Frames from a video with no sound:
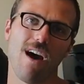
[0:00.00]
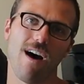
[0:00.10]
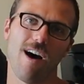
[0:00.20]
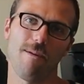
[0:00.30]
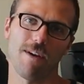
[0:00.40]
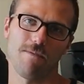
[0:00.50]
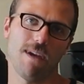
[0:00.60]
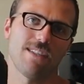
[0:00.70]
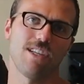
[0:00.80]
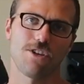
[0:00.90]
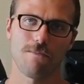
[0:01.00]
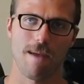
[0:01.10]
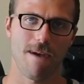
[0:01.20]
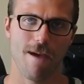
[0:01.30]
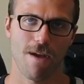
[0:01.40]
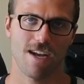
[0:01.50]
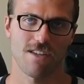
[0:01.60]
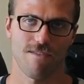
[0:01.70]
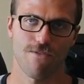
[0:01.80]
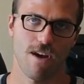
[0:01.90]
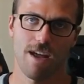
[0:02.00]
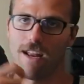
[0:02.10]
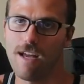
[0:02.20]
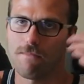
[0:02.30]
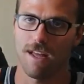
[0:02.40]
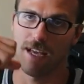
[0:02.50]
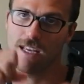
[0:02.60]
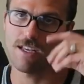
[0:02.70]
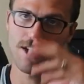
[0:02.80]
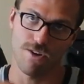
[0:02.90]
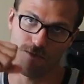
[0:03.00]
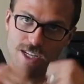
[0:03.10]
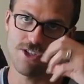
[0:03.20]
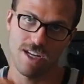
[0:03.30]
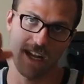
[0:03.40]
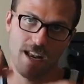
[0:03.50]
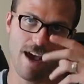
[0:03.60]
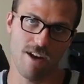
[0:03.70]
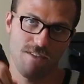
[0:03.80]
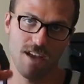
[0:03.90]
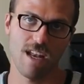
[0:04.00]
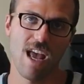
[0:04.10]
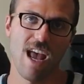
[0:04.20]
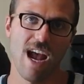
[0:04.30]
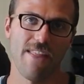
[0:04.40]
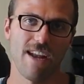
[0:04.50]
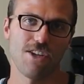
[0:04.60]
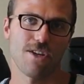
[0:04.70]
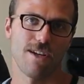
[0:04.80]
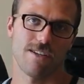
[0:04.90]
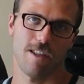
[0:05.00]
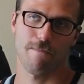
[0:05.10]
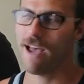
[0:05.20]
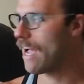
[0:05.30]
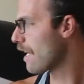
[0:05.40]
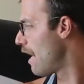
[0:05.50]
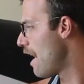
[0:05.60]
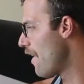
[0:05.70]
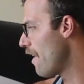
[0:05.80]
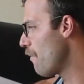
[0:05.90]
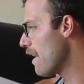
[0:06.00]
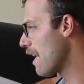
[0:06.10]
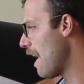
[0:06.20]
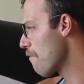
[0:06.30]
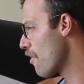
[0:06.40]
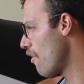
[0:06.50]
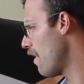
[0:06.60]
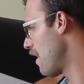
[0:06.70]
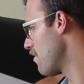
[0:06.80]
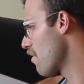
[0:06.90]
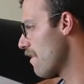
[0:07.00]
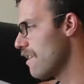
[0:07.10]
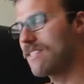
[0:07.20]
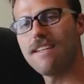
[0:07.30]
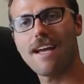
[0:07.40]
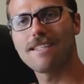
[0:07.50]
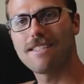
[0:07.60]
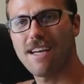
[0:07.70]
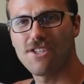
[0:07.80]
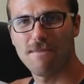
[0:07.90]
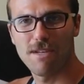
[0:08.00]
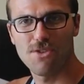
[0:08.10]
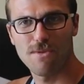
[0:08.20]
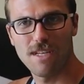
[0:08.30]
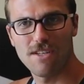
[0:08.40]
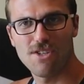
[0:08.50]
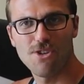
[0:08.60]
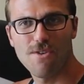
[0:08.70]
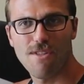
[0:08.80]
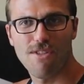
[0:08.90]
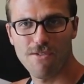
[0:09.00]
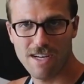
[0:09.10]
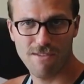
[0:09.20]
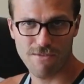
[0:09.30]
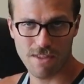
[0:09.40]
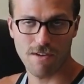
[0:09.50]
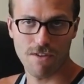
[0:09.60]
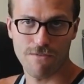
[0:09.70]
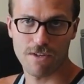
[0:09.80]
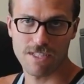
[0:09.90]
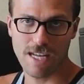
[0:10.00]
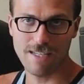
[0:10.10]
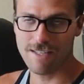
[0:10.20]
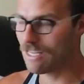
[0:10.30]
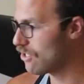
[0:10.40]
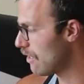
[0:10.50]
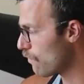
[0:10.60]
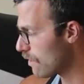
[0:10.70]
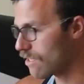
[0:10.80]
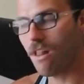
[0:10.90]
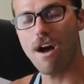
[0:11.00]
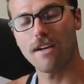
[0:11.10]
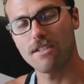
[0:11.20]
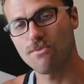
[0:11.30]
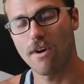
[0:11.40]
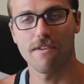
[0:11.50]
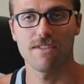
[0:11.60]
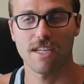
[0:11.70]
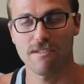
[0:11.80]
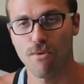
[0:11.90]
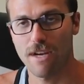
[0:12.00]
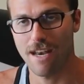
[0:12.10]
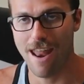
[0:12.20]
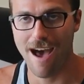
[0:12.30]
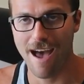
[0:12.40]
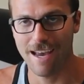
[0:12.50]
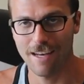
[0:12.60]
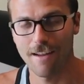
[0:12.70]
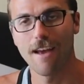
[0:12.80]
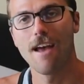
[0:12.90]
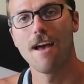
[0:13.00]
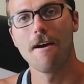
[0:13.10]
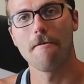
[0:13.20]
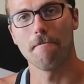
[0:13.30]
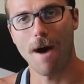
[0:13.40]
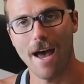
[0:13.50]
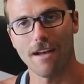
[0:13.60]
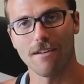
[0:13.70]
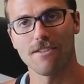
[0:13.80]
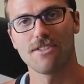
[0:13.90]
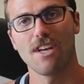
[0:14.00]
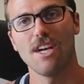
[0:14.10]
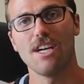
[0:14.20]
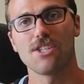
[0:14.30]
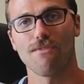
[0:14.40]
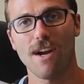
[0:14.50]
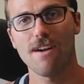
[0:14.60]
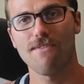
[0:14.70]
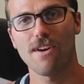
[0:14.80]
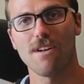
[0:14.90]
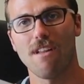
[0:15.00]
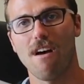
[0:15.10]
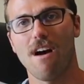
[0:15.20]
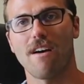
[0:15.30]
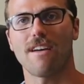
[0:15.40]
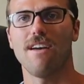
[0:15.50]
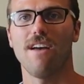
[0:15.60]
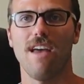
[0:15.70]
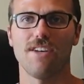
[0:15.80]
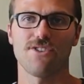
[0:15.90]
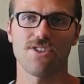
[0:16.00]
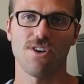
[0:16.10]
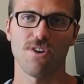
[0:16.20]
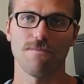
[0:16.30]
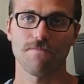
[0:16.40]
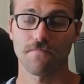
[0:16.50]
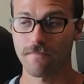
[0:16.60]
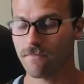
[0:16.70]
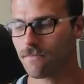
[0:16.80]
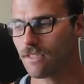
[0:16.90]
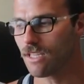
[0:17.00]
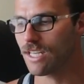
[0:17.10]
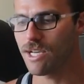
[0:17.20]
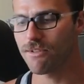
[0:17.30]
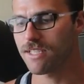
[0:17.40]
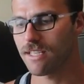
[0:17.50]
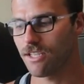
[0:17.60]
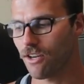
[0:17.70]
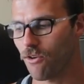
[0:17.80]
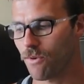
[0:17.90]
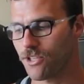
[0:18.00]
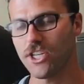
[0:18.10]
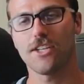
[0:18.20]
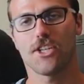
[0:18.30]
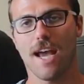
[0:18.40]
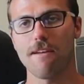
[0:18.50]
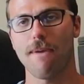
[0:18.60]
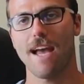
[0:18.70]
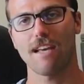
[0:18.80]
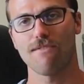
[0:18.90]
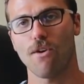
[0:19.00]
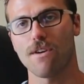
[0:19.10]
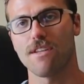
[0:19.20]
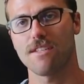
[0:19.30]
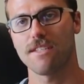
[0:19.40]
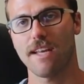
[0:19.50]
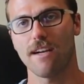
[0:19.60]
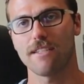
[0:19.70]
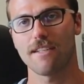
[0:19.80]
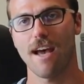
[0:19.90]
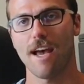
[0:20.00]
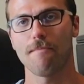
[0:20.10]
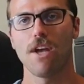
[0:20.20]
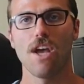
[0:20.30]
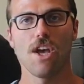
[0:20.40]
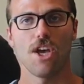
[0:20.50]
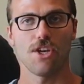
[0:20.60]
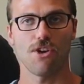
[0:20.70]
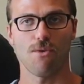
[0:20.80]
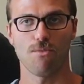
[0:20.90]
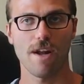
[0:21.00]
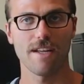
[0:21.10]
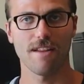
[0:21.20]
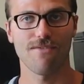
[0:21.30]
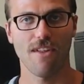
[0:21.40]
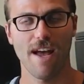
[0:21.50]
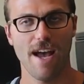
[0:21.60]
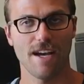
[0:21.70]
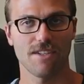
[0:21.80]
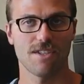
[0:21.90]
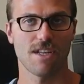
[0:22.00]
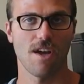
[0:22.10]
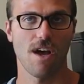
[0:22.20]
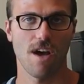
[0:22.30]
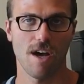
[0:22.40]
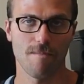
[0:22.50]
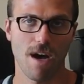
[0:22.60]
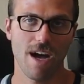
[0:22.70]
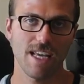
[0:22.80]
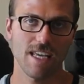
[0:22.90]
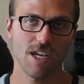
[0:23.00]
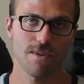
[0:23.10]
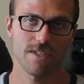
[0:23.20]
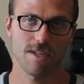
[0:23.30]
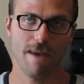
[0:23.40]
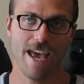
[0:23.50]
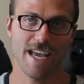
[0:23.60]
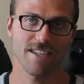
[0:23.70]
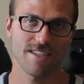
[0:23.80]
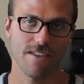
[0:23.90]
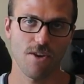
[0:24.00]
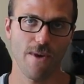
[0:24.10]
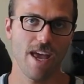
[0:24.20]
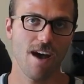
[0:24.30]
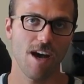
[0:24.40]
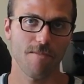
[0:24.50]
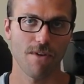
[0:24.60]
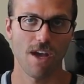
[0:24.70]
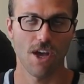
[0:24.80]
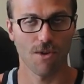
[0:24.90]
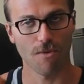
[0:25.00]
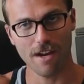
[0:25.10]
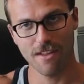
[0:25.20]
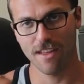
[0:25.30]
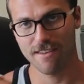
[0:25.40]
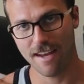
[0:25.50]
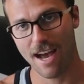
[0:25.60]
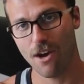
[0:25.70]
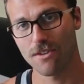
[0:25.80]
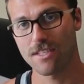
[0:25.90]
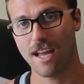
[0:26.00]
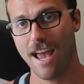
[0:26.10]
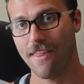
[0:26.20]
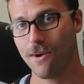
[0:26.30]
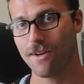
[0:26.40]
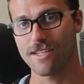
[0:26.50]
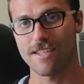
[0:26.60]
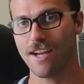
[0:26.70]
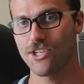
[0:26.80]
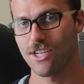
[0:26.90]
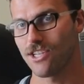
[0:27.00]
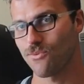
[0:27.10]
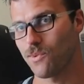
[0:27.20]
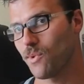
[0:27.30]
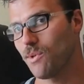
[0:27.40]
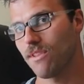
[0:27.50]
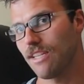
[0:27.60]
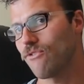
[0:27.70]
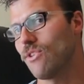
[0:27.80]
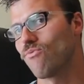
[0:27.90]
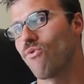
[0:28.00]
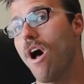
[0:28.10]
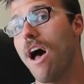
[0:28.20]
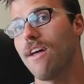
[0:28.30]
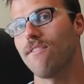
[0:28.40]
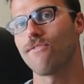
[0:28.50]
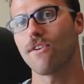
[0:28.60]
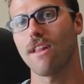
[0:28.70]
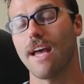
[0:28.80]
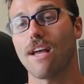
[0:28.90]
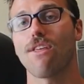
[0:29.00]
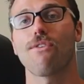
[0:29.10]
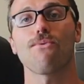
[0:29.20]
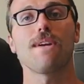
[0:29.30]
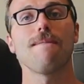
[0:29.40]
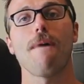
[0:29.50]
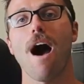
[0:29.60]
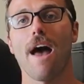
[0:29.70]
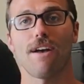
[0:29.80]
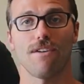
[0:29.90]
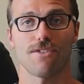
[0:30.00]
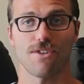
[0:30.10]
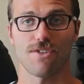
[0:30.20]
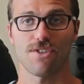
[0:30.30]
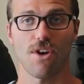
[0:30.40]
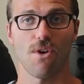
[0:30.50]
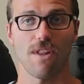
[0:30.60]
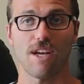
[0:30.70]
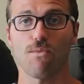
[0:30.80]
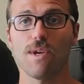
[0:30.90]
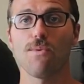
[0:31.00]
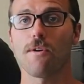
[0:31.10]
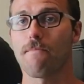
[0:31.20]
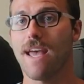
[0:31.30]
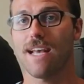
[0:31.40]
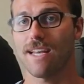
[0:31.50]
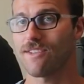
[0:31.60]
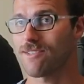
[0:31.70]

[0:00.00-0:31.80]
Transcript: I basically turn my backpack to the front and I'm like, you know, reaching in and out of it. And then I turn it to the back and then we kept going. And so this next section between 2 and 3 of the first aid stations was the longest one of 6.9 miles. So very, very long. And so he was, you know, we're chit-chatting back and forth this entire time, you know, running the flats, hiking with some haste on the way up, running the downs. And there were sections where we would literally run for like 3 miles or so. Like we were making